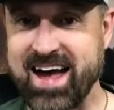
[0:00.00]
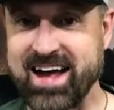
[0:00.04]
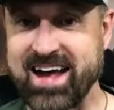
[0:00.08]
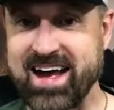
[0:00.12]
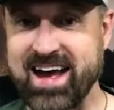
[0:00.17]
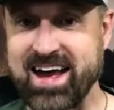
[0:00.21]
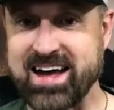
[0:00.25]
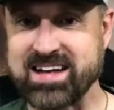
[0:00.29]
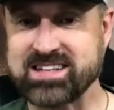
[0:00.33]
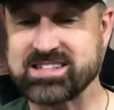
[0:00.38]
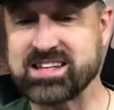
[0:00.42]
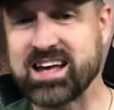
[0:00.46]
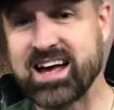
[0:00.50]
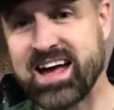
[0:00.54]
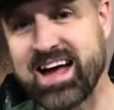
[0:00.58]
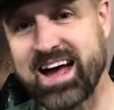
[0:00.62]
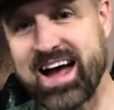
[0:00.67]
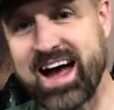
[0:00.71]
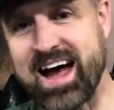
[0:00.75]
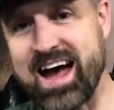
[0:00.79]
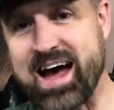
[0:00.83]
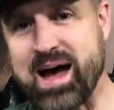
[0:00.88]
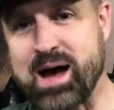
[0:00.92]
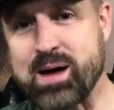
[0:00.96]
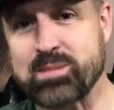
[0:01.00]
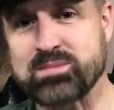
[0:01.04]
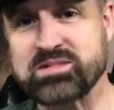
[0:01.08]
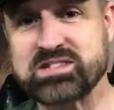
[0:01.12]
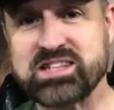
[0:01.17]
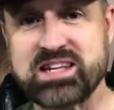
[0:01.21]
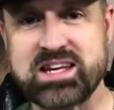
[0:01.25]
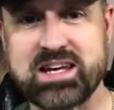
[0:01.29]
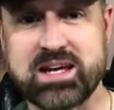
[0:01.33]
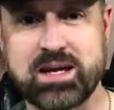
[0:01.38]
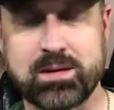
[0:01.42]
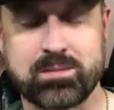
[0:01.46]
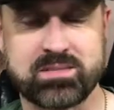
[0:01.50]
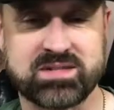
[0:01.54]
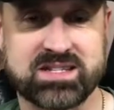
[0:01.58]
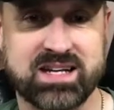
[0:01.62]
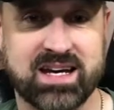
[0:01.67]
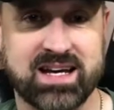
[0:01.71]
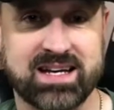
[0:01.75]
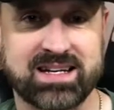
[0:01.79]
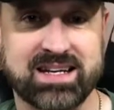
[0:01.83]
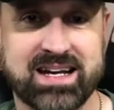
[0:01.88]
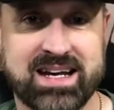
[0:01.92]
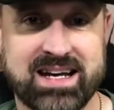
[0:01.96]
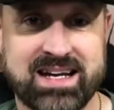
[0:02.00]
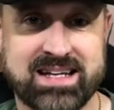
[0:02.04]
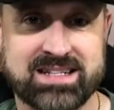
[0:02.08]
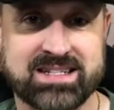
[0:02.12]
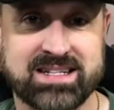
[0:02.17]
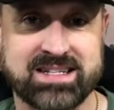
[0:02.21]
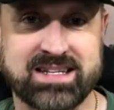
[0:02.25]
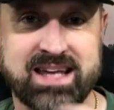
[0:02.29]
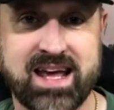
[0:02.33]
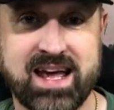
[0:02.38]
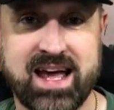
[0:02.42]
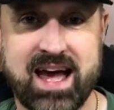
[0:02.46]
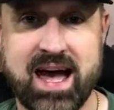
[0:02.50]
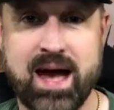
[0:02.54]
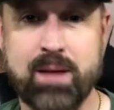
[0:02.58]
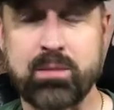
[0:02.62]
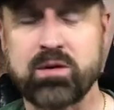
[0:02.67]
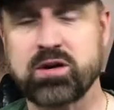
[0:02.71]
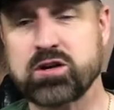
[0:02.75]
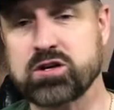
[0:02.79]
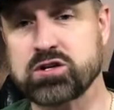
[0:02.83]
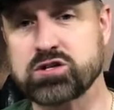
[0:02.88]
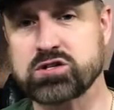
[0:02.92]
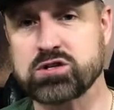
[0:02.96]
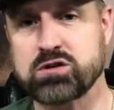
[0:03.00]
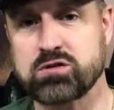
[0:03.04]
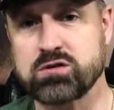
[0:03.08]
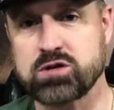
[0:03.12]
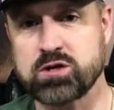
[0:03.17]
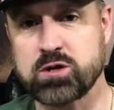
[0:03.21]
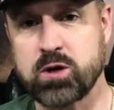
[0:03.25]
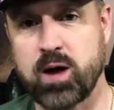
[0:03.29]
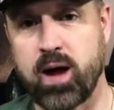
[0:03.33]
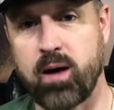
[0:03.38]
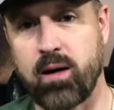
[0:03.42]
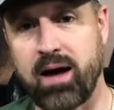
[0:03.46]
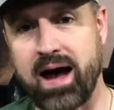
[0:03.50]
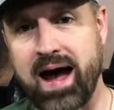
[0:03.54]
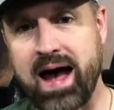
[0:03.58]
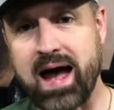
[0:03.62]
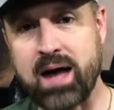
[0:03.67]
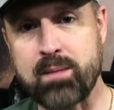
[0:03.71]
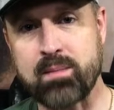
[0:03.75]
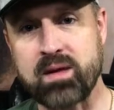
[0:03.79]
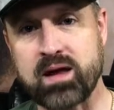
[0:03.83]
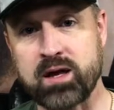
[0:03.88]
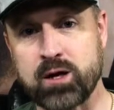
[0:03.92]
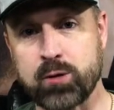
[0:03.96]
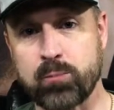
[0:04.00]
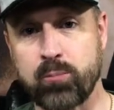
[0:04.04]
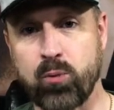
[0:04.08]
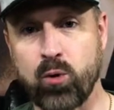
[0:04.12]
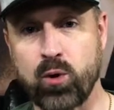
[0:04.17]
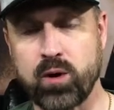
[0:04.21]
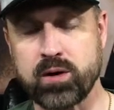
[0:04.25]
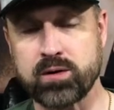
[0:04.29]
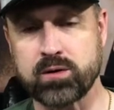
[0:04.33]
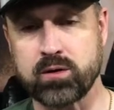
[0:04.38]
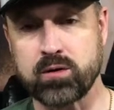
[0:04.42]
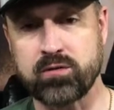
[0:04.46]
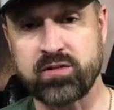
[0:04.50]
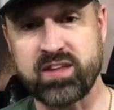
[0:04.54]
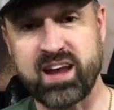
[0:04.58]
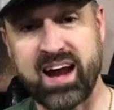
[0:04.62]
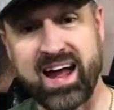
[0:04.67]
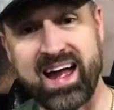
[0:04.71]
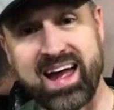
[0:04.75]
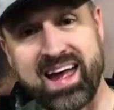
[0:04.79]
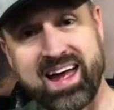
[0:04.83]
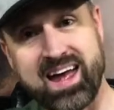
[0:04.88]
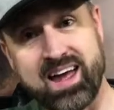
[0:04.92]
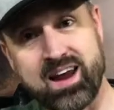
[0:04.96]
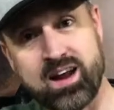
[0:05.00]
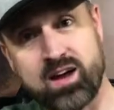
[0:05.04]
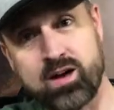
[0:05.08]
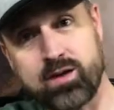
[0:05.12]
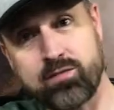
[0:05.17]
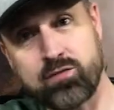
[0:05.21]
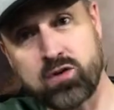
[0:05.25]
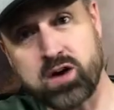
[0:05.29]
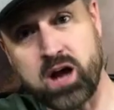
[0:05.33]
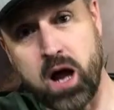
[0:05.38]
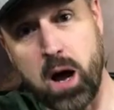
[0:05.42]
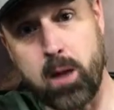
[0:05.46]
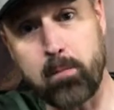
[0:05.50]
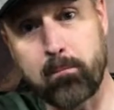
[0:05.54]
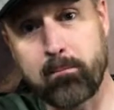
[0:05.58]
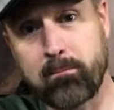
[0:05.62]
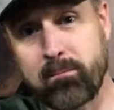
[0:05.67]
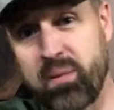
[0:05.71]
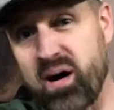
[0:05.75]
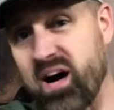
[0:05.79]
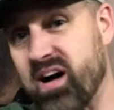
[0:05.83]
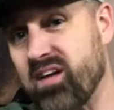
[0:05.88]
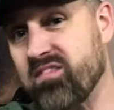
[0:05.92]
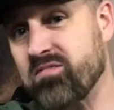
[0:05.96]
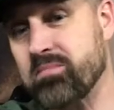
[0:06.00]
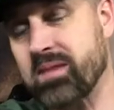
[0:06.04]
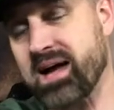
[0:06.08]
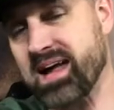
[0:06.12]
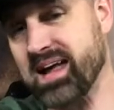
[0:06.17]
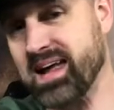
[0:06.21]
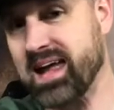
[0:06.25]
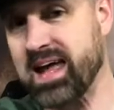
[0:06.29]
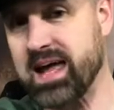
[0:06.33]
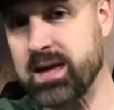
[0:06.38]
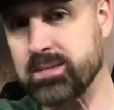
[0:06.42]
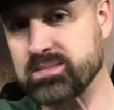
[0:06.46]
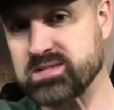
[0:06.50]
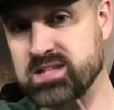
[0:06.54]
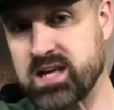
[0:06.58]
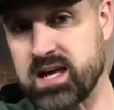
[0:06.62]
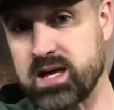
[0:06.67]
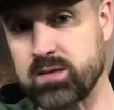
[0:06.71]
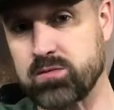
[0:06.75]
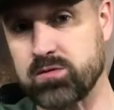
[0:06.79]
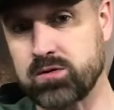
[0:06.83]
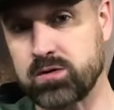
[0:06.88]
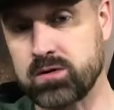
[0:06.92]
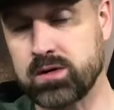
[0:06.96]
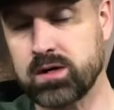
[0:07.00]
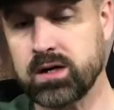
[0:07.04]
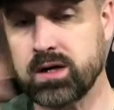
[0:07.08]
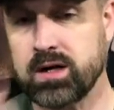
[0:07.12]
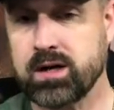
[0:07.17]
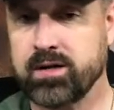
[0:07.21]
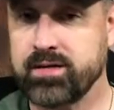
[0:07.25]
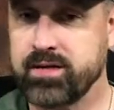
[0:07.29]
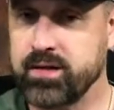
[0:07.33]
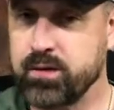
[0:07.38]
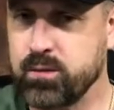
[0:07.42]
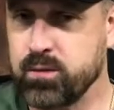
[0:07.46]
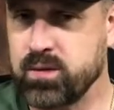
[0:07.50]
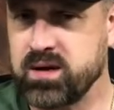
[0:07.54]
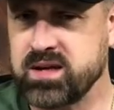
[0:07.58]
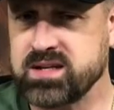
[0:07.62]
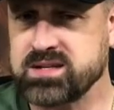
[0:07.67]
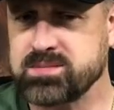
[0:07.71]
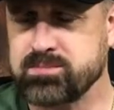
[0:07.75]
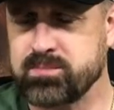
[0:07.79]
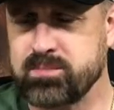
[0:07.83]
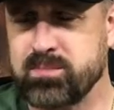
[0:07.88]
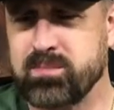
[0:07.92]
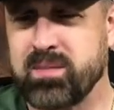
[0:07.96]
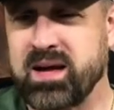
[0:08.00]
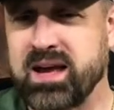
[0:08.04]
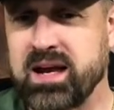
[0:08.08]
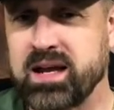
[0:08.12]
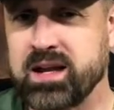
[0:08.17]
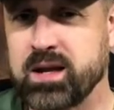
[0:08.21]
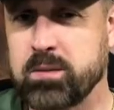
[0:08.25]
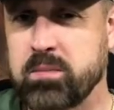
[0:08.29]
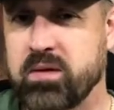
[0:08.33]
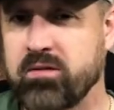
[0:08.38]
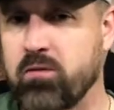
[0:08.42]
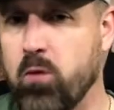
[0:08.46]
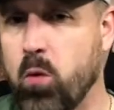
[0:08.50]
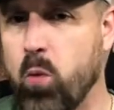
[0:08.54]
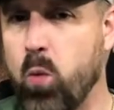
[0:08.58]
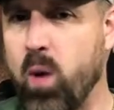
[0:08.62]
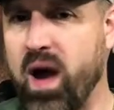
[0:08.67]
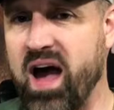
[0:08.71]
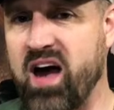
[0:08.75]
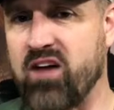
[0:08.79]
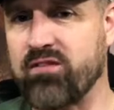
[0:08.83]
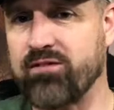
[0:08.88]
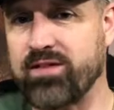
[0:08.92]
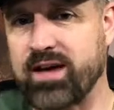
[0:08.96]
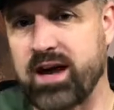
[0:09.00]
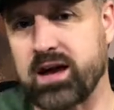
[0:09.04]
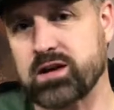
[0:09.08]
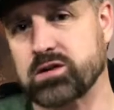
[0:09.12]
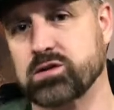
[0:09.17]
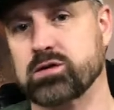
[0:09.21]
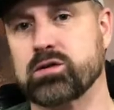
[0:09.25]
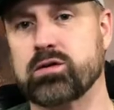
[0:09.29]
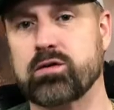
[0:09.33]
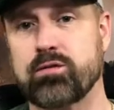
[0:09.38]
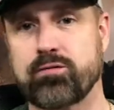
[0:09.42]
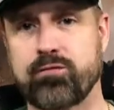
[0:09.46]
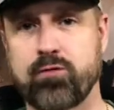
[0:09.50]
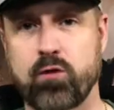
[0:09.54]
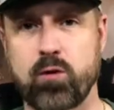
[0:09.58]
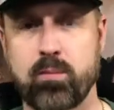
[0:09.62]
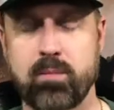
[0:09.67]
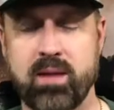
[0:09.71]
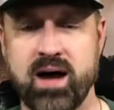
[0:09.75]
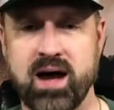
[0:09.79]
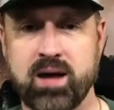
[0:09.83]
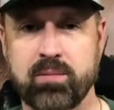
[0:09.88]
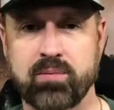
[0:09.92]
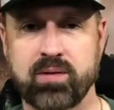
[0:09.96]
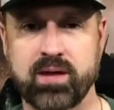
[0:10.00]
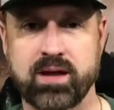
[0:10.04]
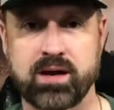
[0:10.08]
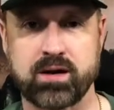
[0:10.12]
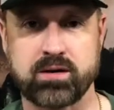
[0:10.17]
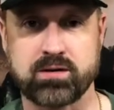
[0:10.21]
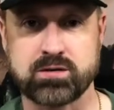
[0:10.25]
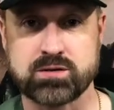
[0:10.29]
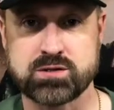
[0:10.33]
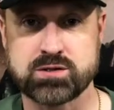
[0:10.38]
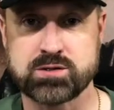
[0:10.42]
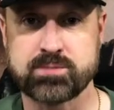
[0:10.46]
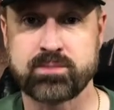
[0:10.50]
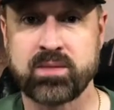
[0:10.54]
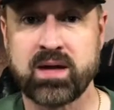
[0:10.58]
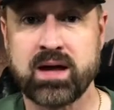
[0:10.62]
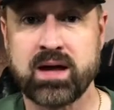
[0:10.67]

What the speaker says: guys, I'm DM Dunn. Today I'm going to show you how I made a portal that I had hovering above my game table that made a little bit of a wow factor for my players.